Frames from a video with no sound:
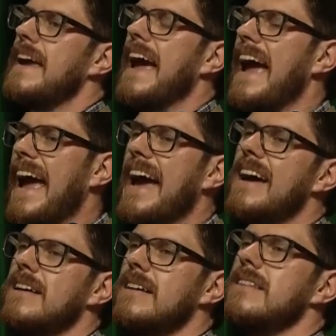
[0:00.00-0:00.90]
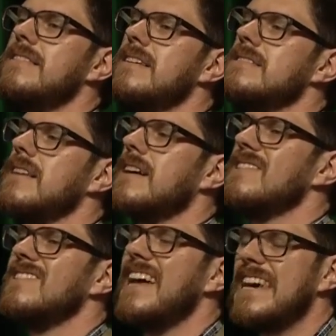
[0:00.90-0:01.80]
they add in things like
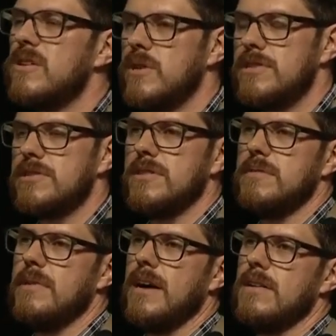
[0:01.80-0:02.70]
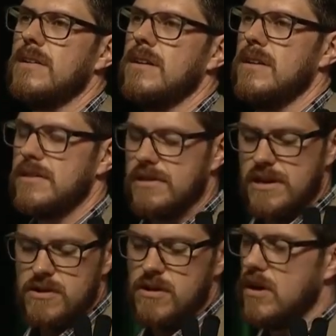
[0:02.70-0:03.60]
language to the model.
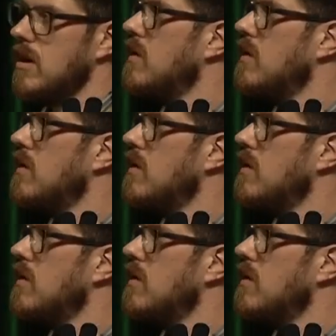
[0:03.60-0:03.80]
So